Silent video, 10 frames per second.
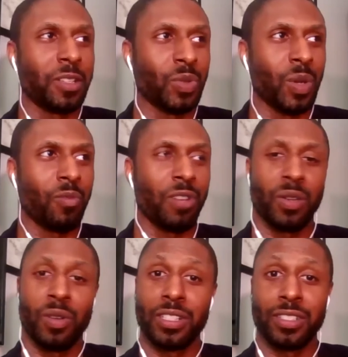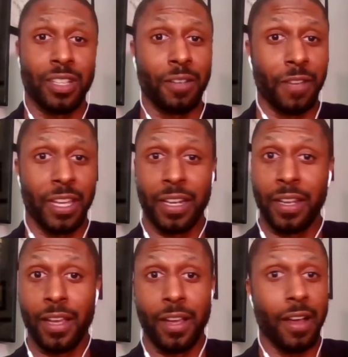So I'm reading all this stuff, and
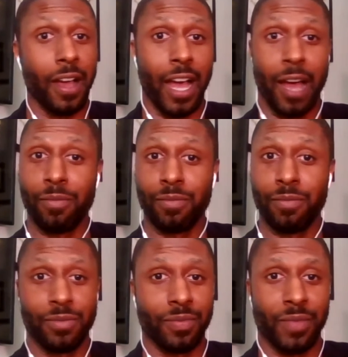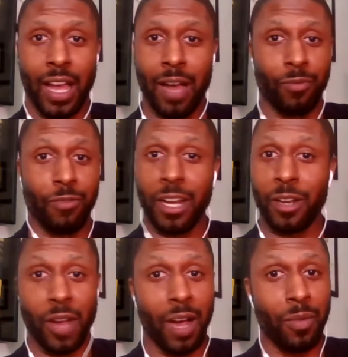I'm
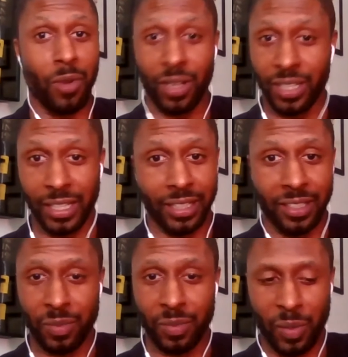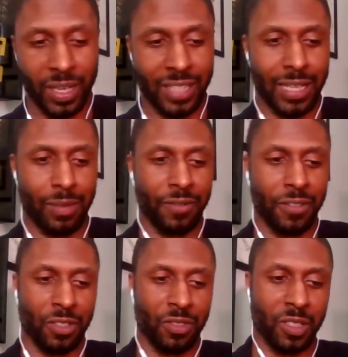ready. I'm all in at this point. By the time I
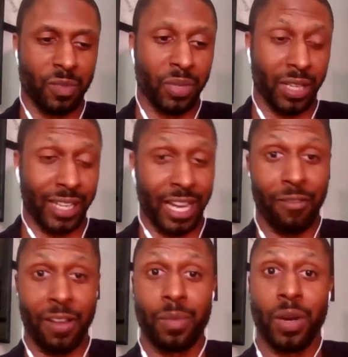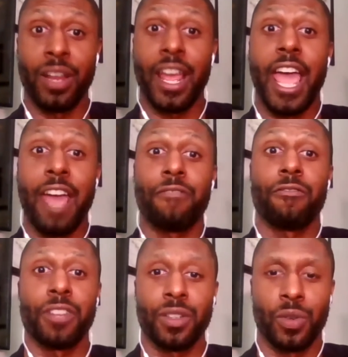finish this book, and I read about
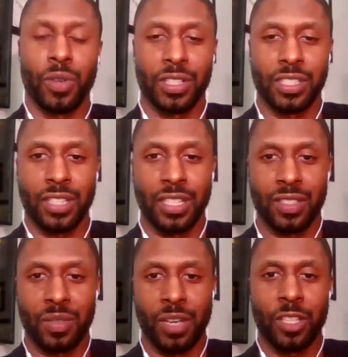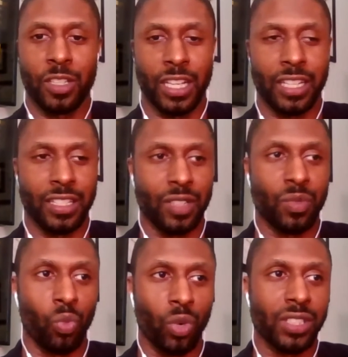every organization, because I
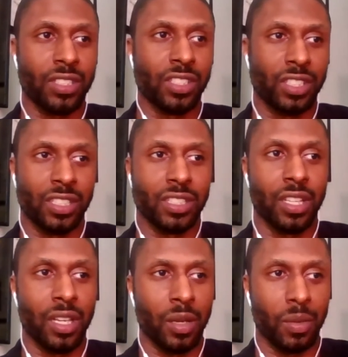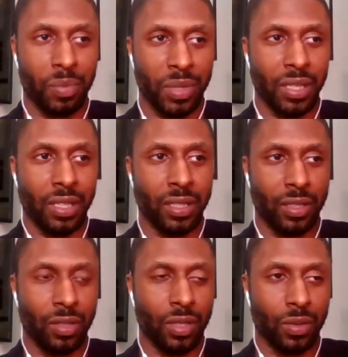didn't want to just be,
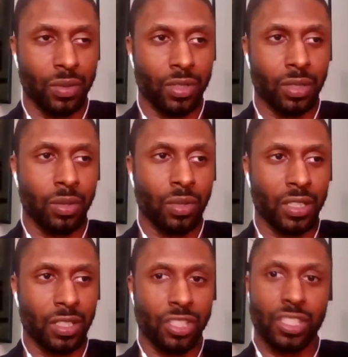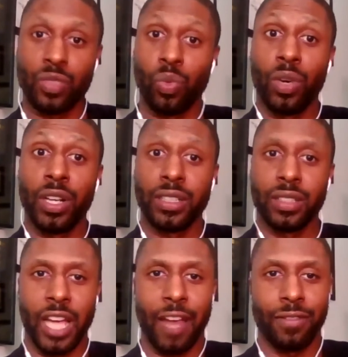secluded to just
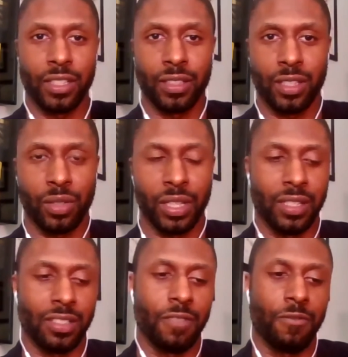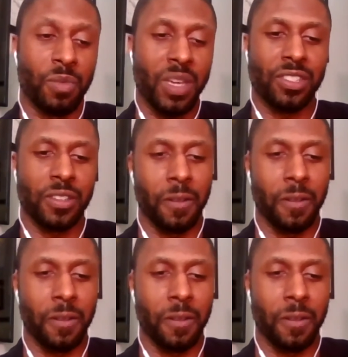one after get this information,